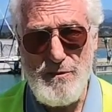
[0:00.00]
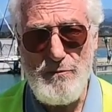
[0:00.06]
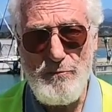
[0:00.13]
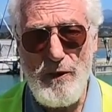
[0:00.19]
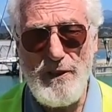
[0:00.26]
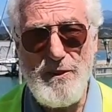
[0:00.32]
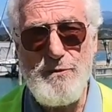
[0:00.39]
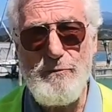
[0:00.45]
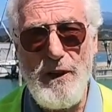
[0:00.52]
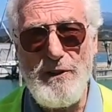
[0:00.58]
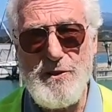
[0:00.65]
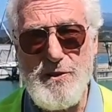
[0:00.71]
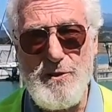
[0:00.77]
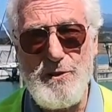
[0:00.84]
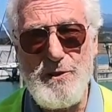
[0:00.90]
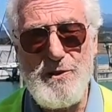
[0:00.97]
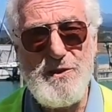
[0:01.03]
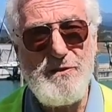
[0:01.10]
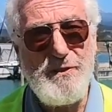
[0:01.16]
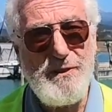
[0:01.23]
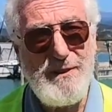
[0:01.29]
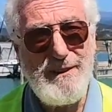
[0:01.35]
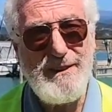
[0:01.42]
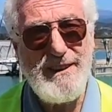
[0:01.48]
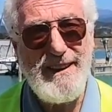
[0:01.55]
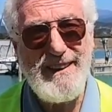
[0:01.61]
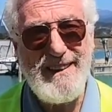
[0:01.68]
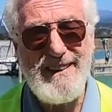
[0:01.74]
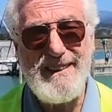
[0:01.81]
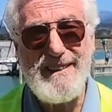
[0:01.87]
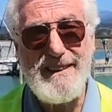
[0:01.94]
one source of the River
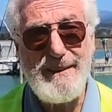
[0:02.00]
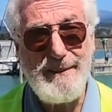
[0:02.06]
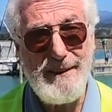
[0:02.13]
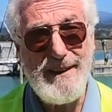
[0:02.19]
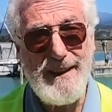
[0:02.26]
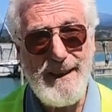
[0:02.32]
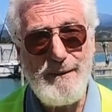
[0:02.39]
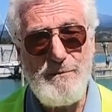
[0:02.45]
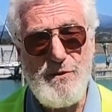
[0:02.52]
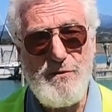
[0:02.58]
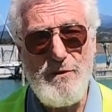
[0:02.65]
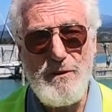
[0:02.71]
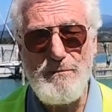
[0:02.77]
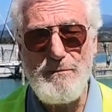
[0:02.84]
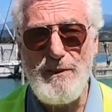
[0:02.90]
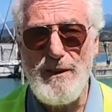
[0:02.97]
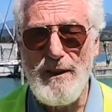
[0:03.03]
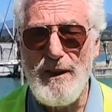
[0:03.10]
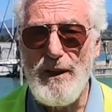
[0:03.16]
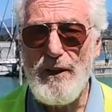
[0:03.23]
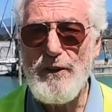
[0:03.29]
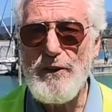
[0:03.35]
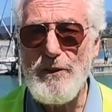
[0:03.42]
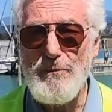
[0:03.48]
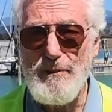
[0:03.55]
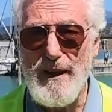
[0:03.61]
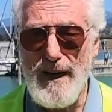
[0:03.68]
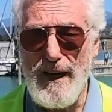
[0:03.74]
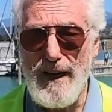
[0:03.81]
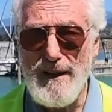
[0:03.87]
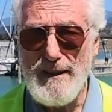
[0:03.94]
Nile anyway comes from there.